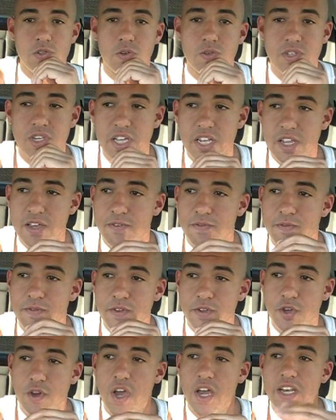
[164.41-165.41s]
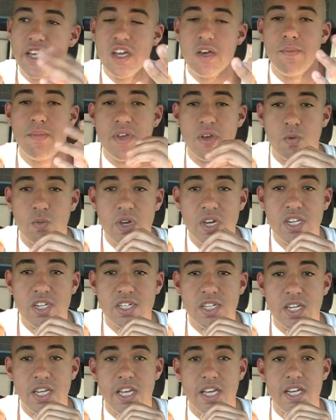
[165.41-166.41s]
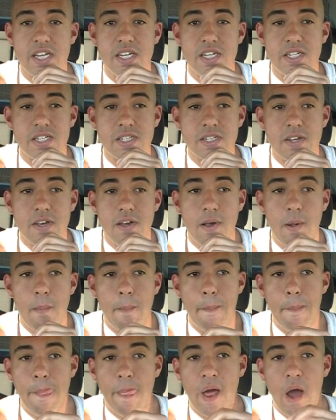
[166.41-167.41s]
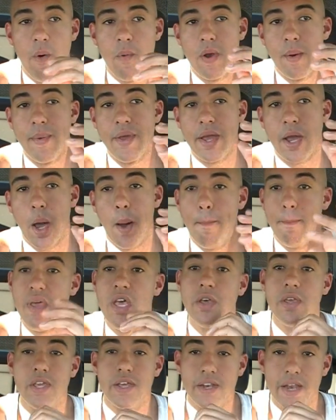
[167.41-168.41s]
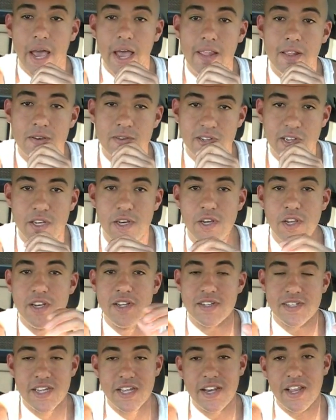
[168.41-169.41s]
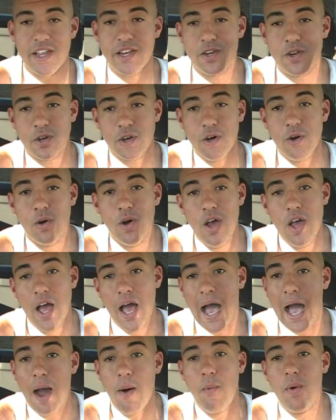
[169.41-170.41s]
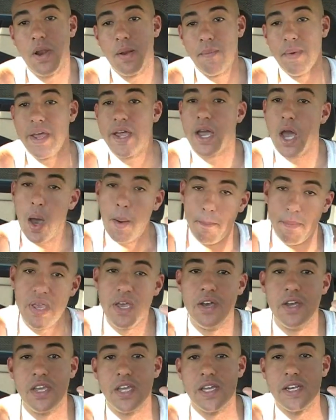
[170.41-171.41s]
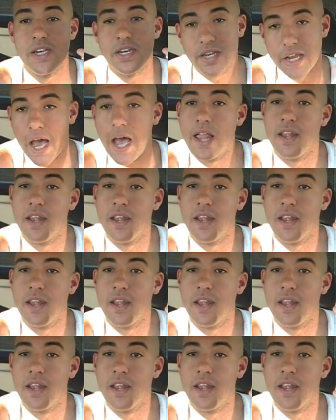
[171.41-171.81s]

You know what I'm saying? If your idea of being rich is, I want to make $1 million, then you need to say that in your goal. I want to make $1 million.